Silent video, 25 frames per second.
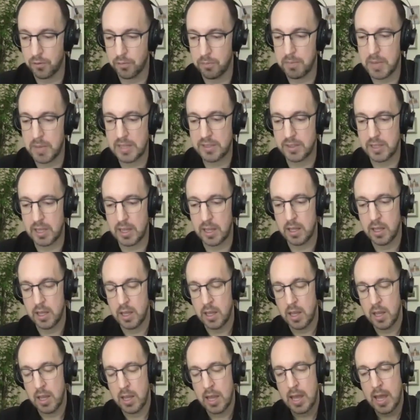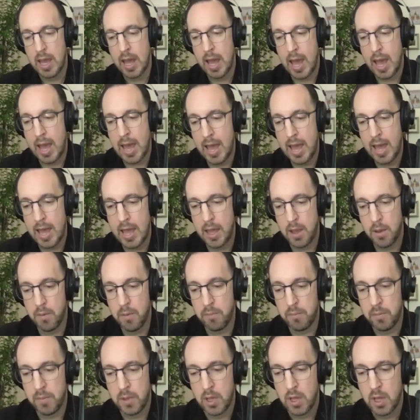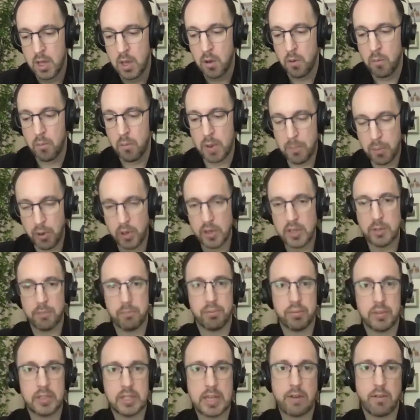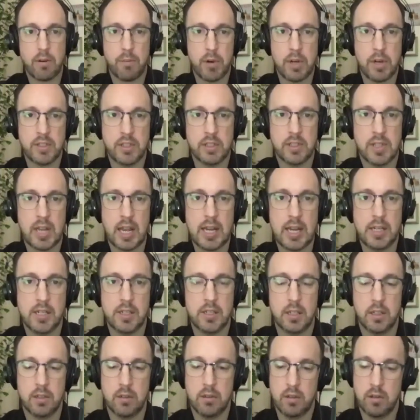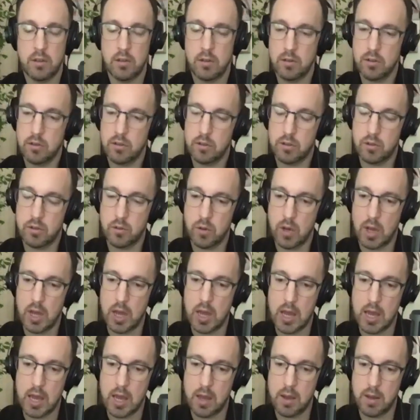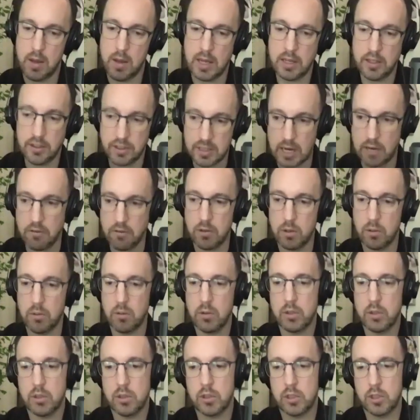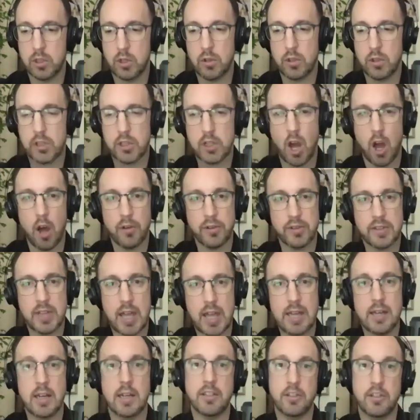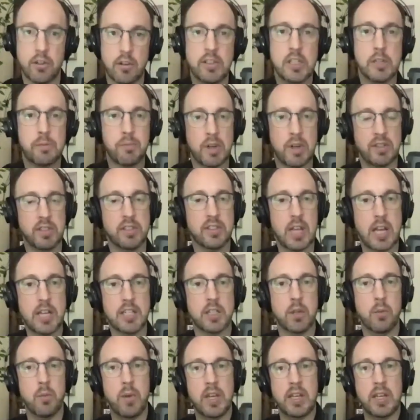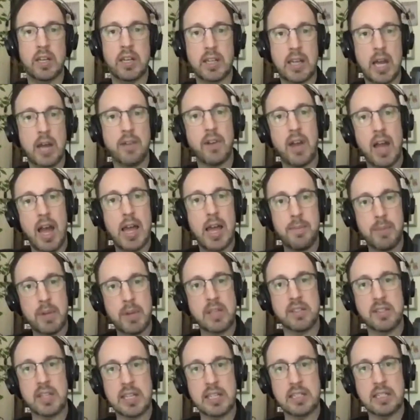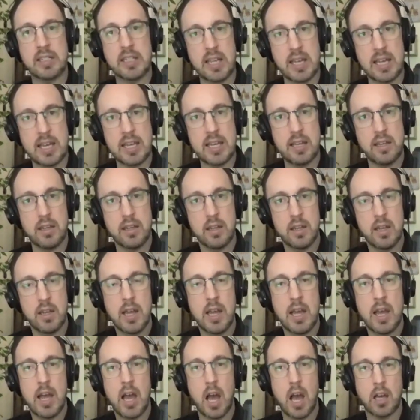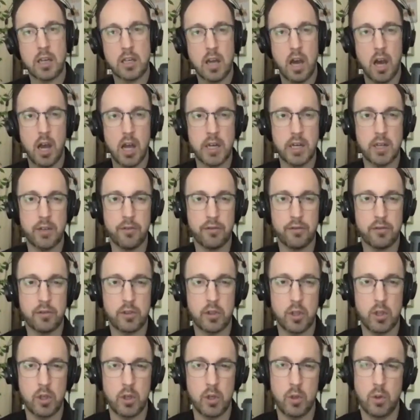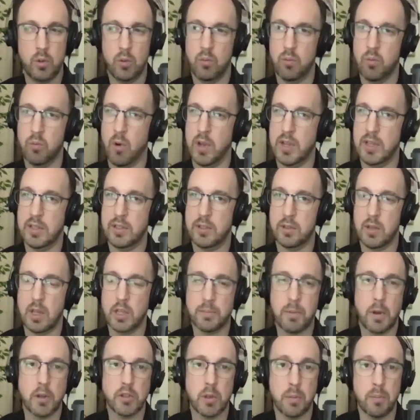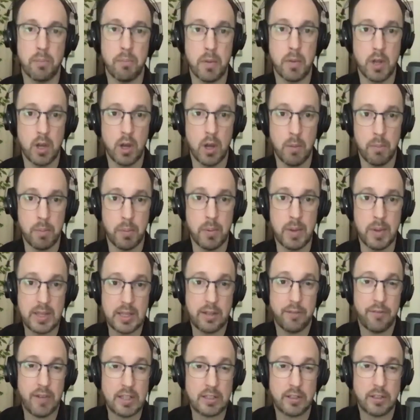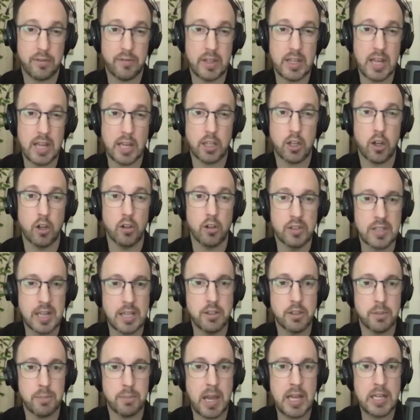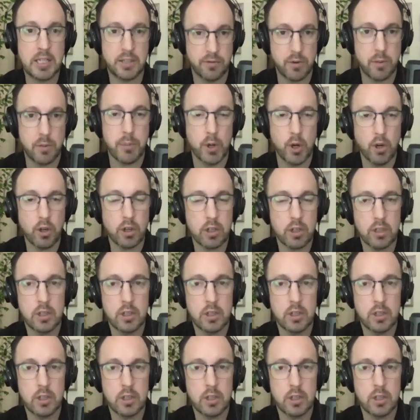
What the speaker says: miss it. When putting together a presentation, in general, do staff saying during this presentation we're going to cover A, B, C, D, and kind of do what is, I suppose, effectively a contents page of a book,